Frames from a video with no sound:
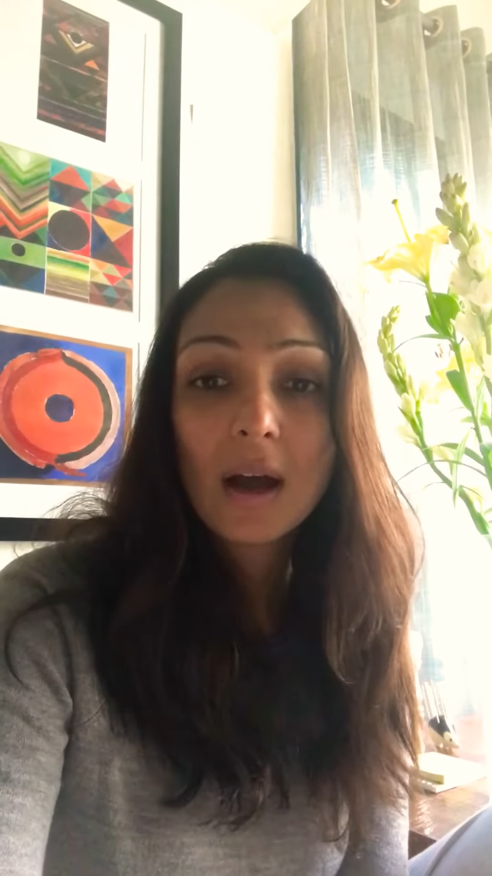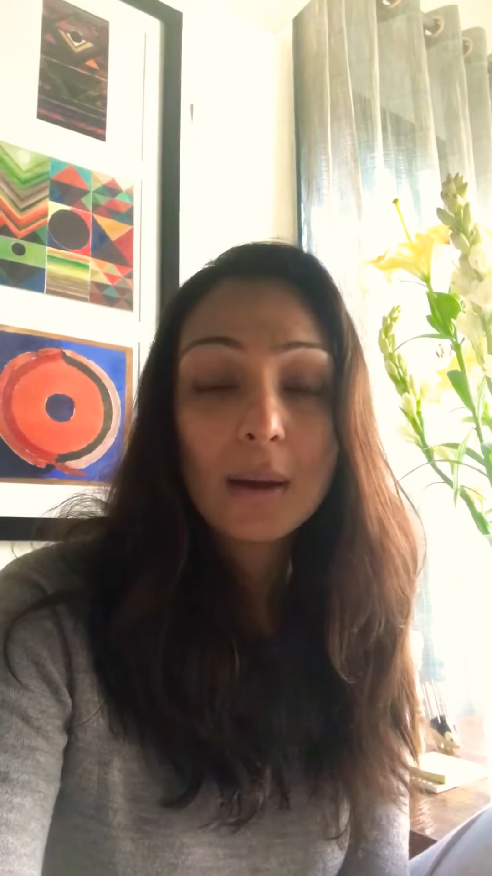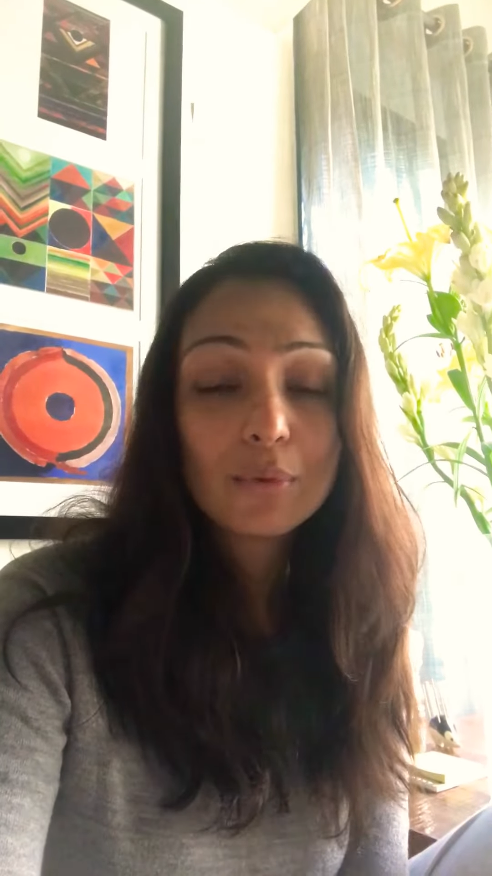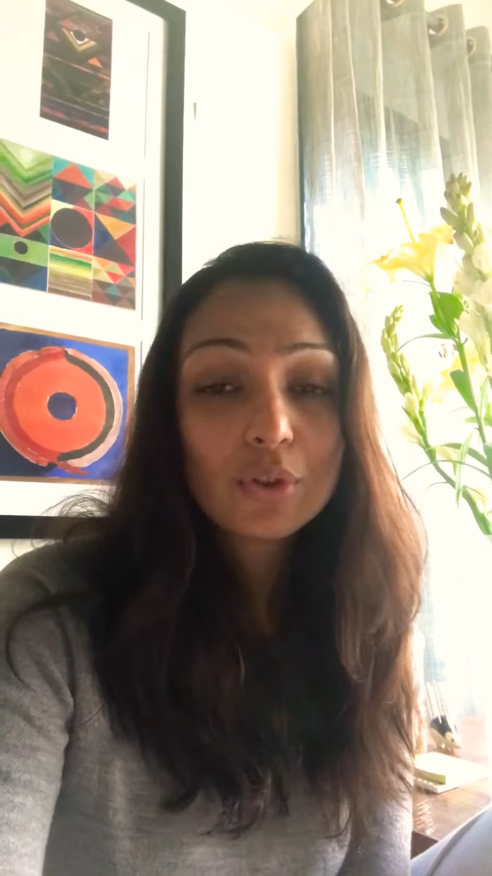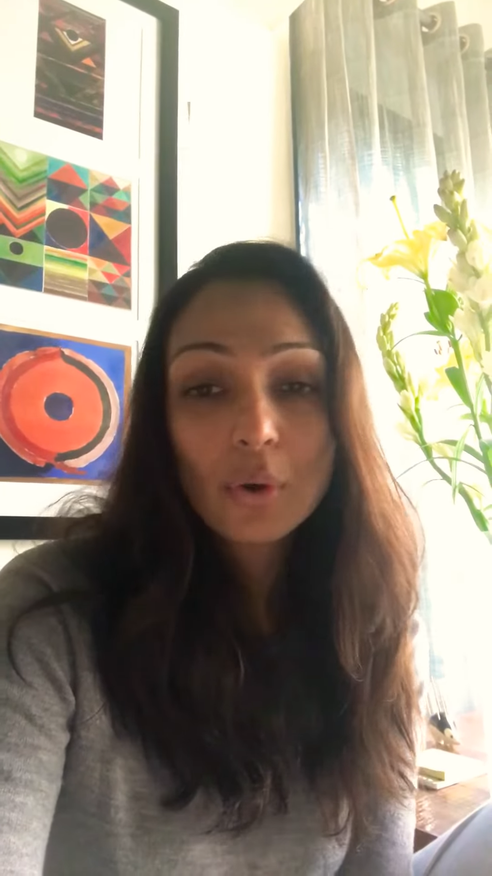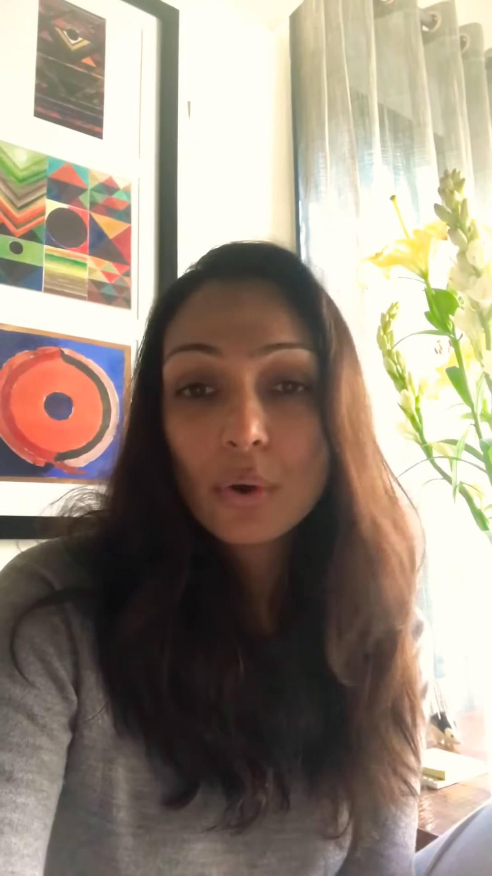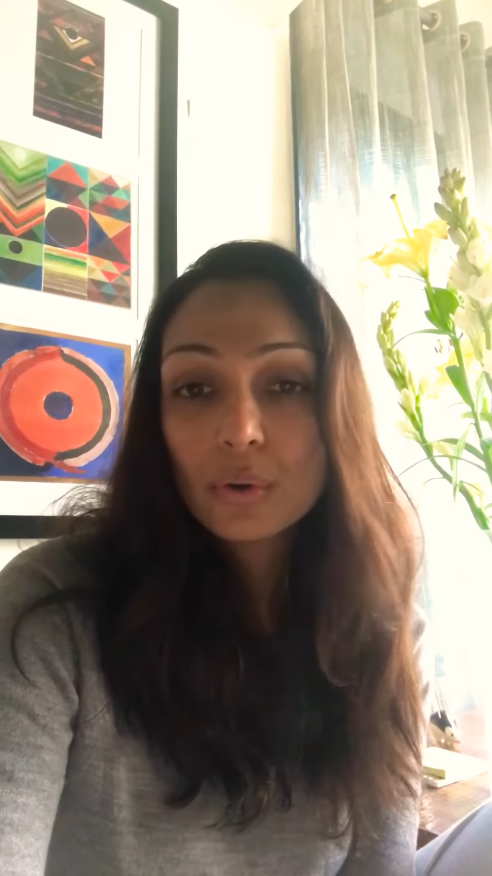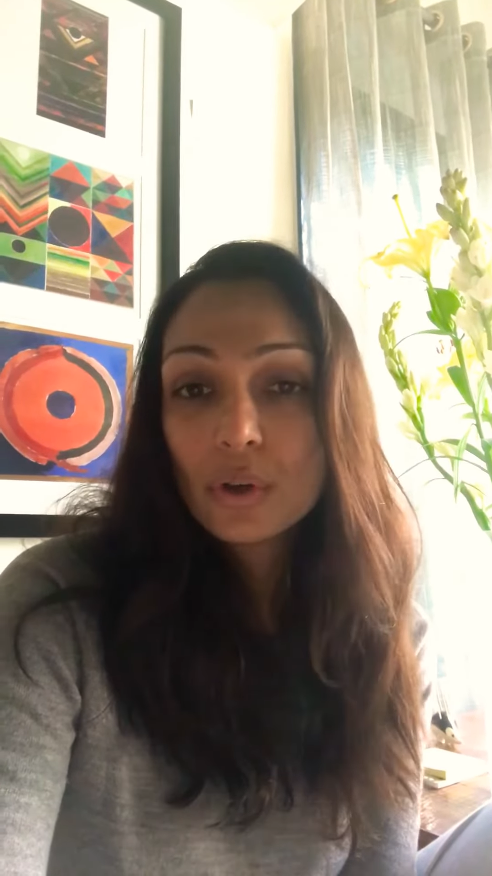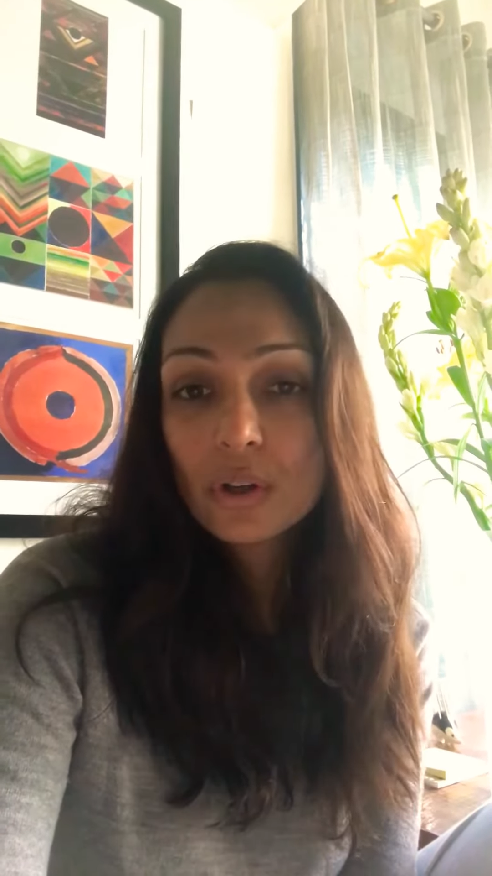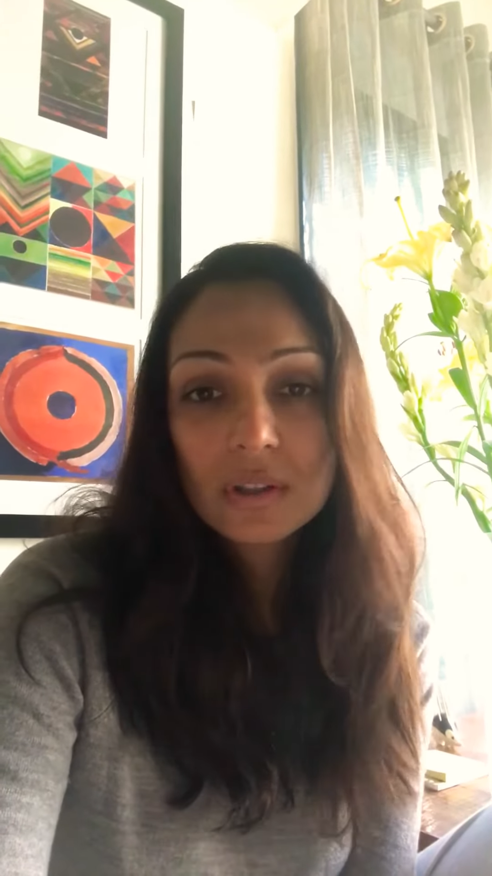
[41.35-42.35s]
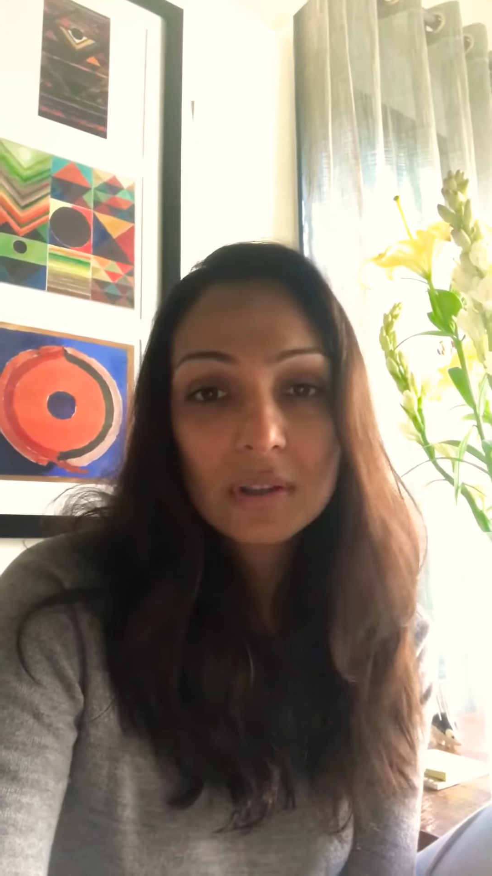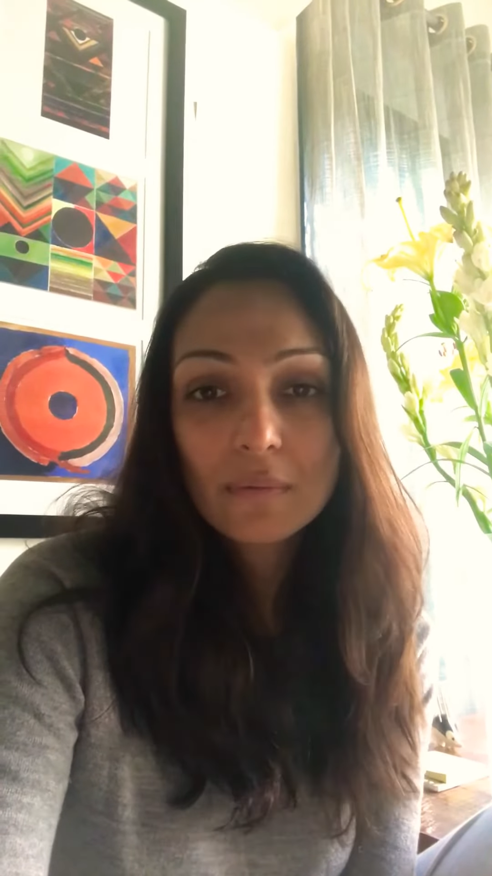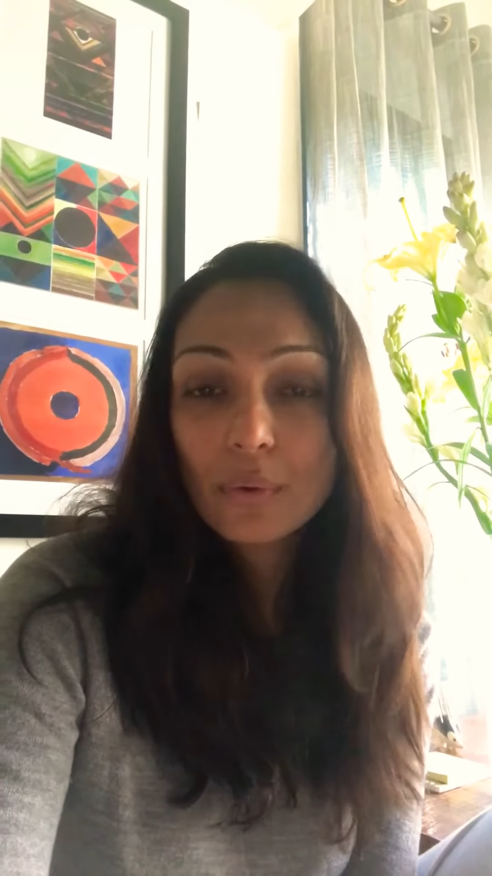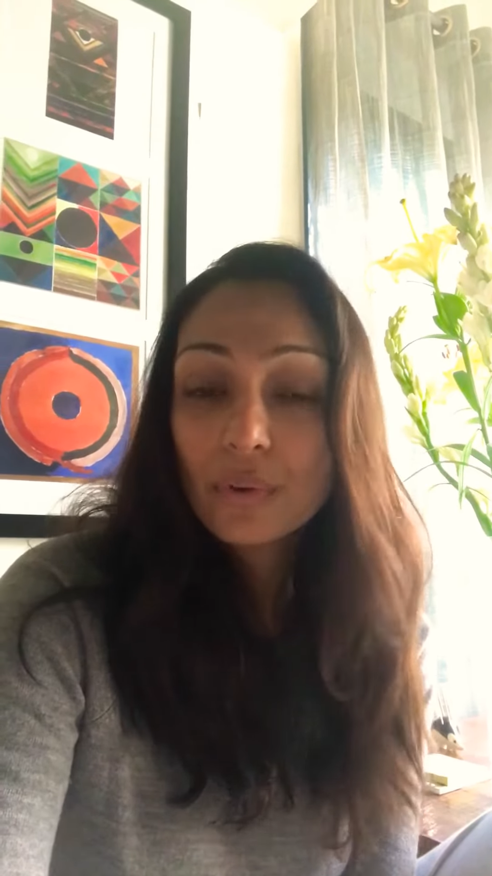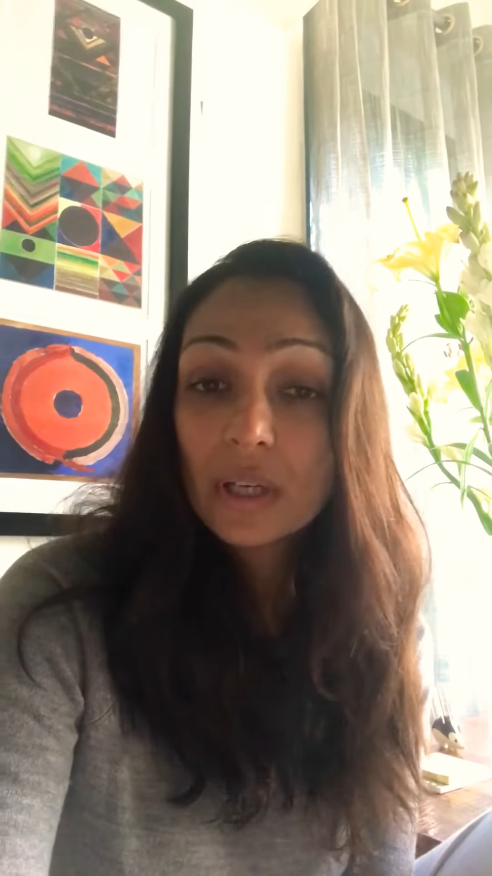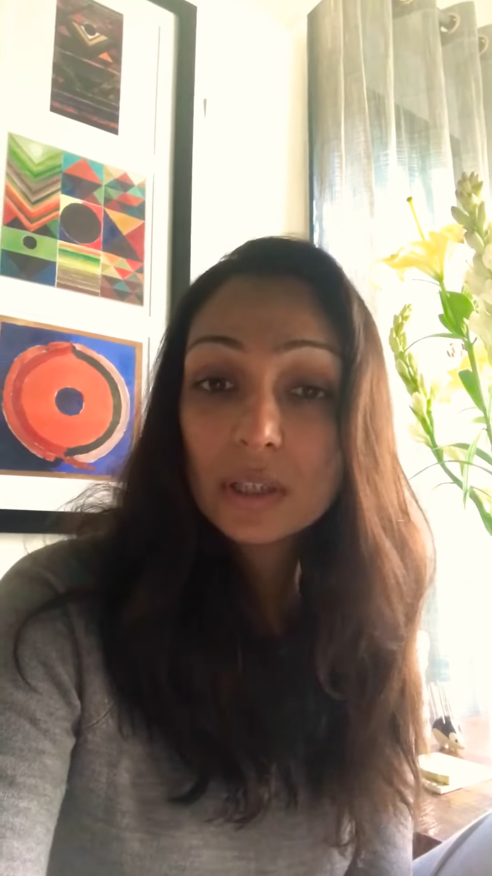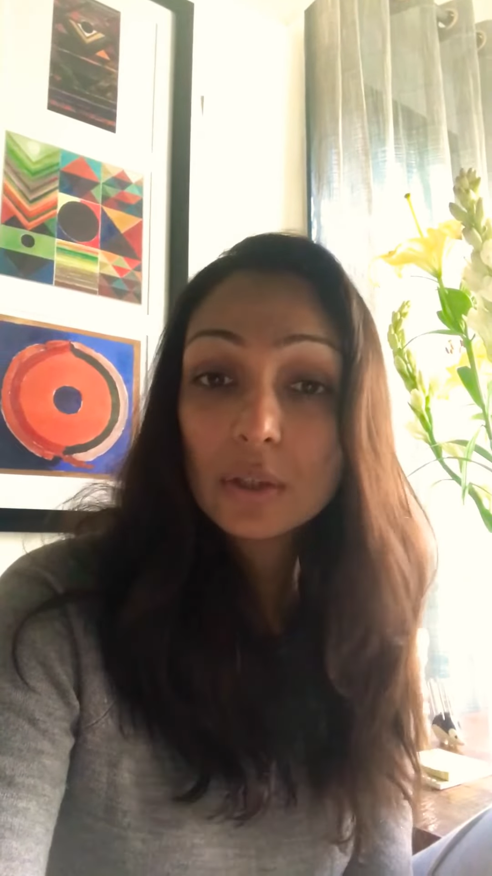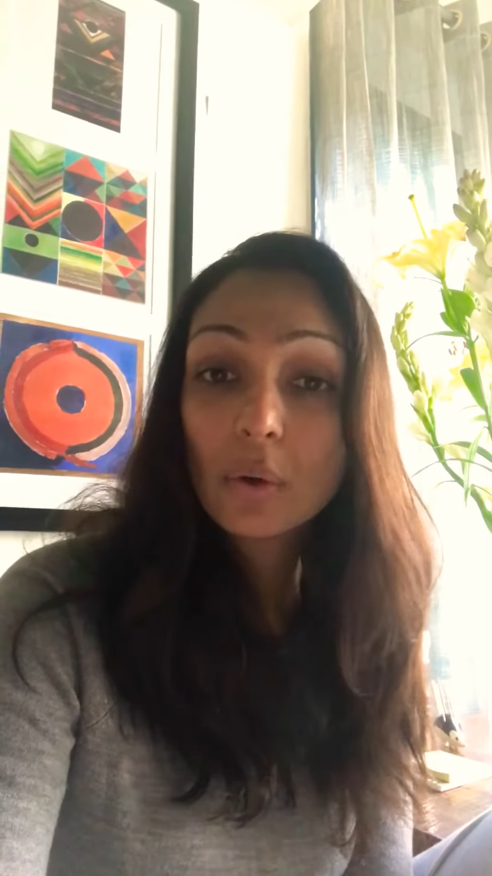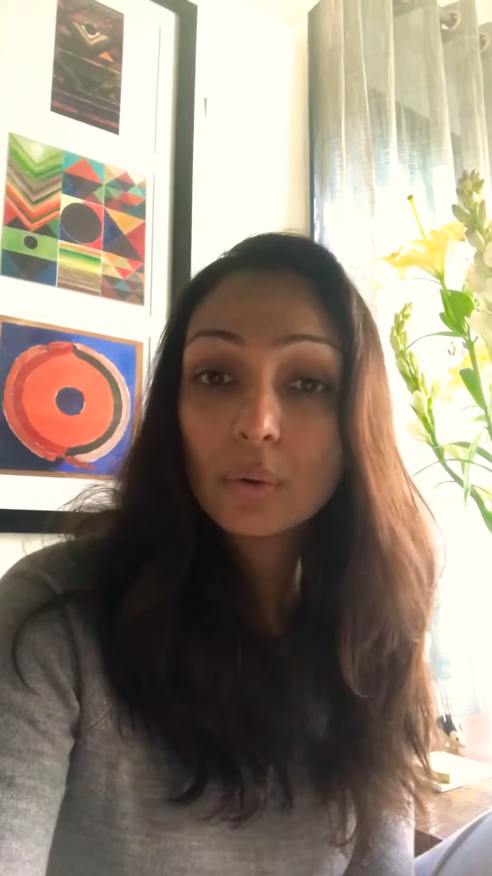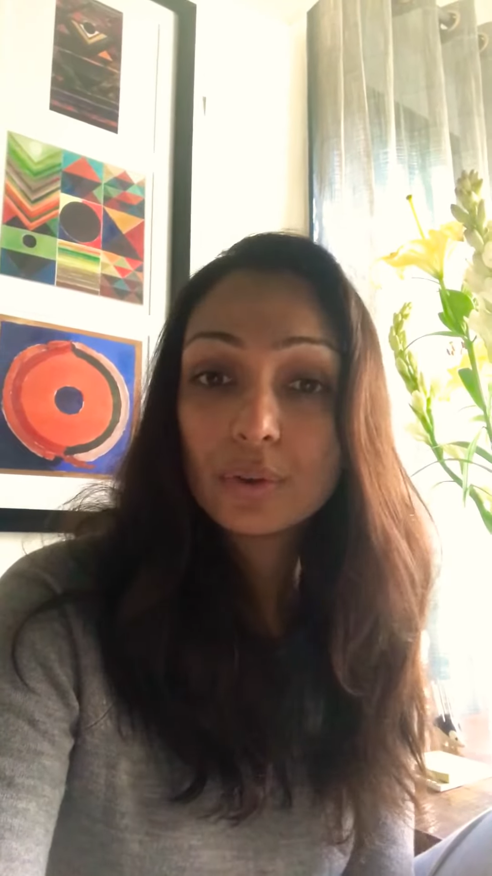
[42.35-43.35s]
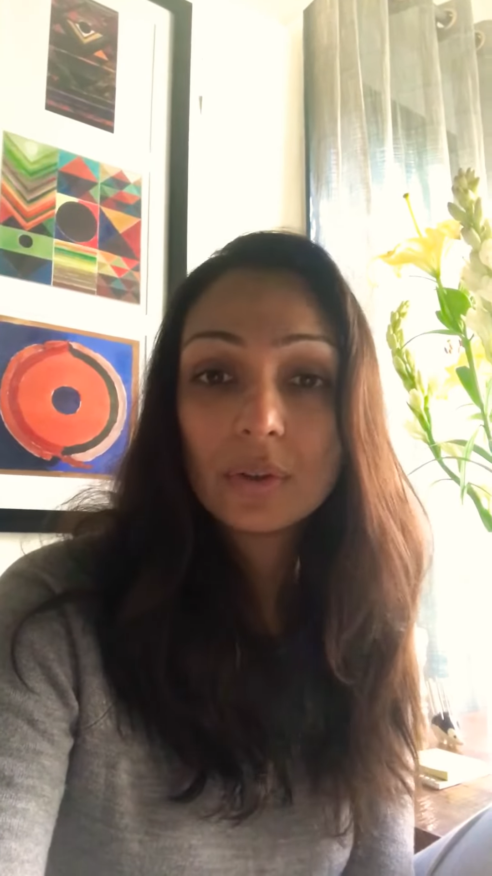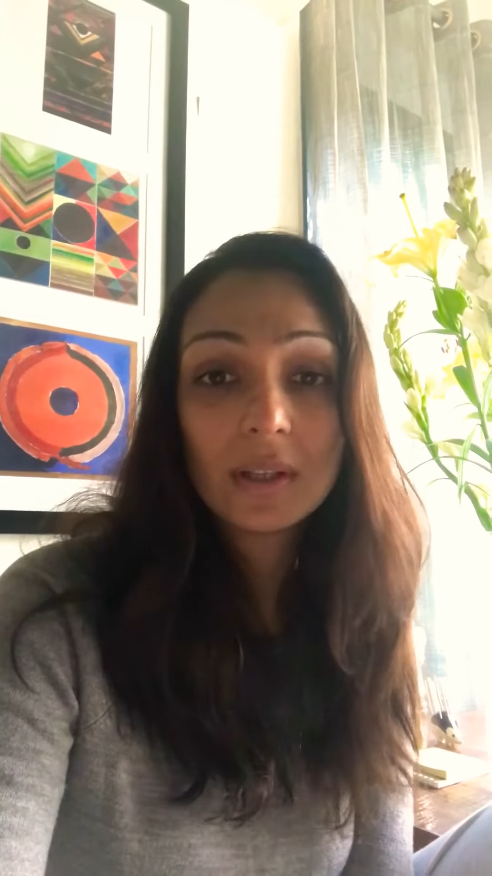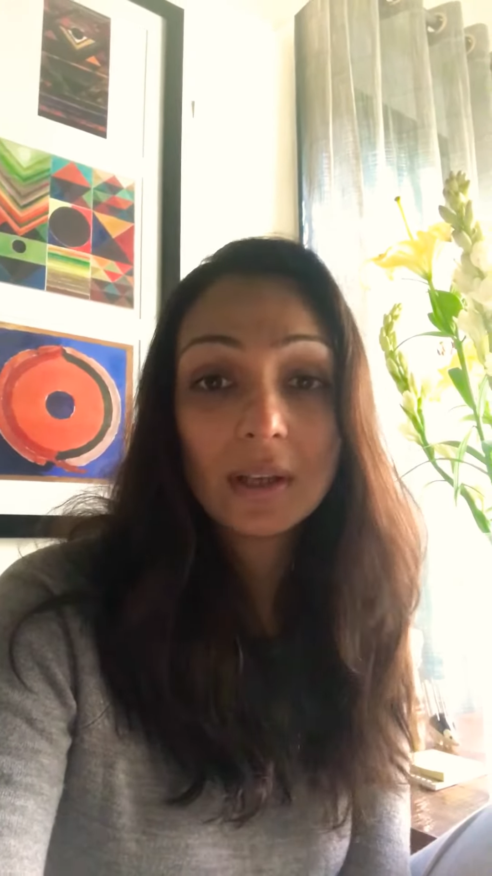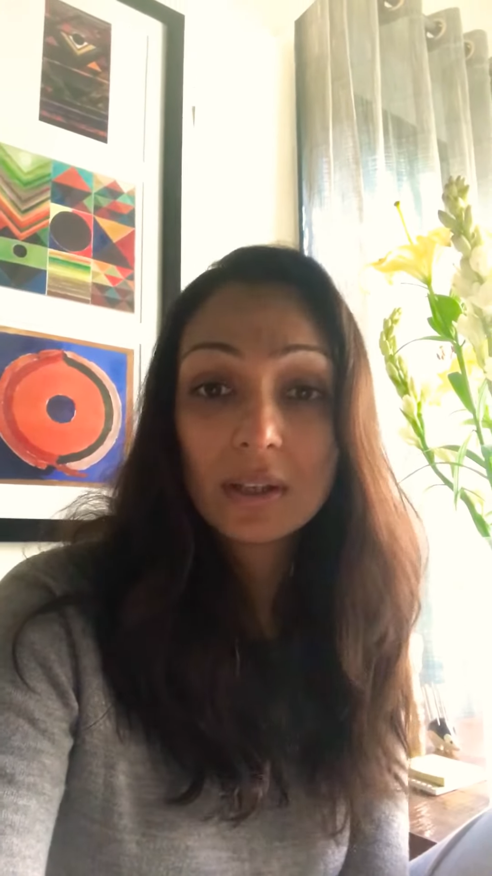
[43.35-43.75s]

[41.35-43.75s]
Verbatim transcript: I'm sure doctors have already told you that there